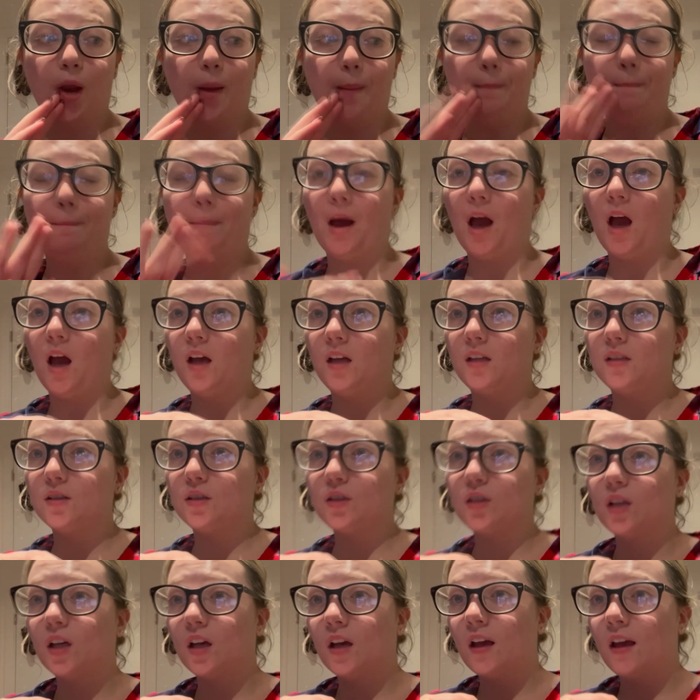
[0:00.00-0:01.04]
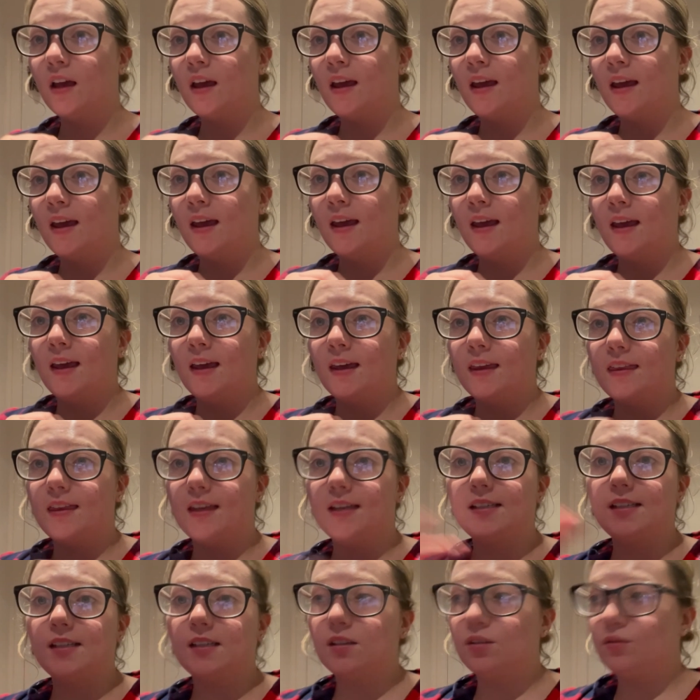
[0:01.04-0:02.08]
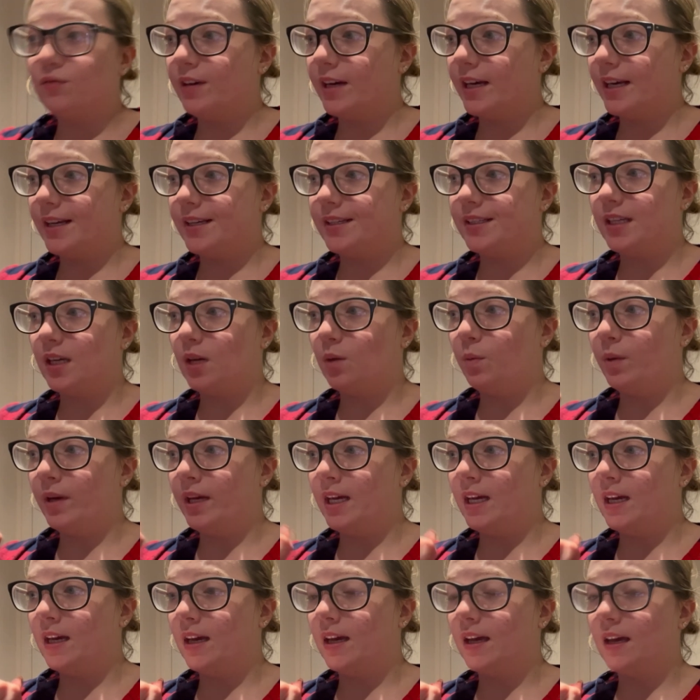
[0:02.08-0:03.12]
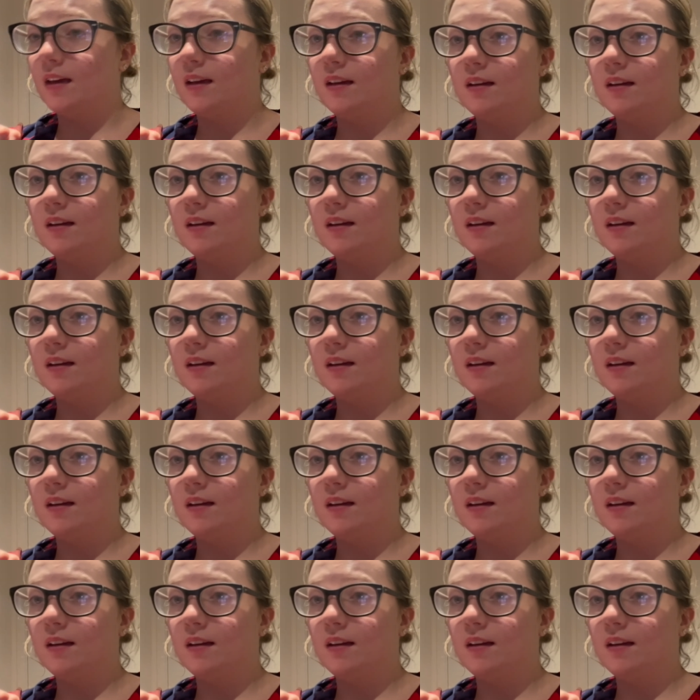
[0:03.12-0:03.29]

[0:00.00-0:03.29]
But this is a realistic week